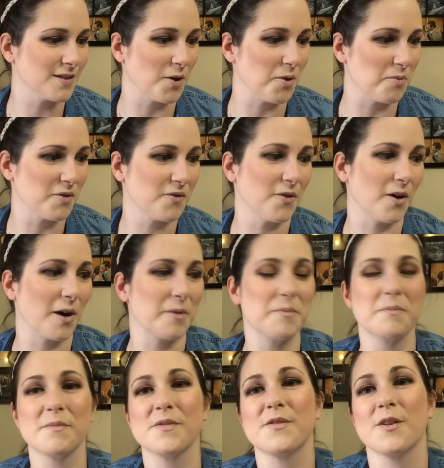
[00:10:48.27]
So before
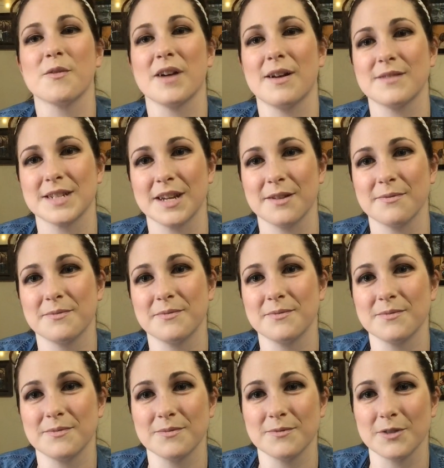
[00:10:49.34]
we'll have to get,
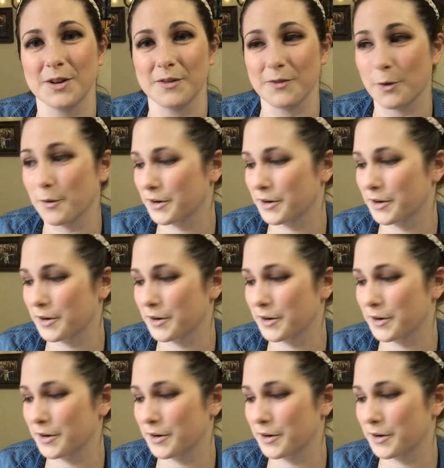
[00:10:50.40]
before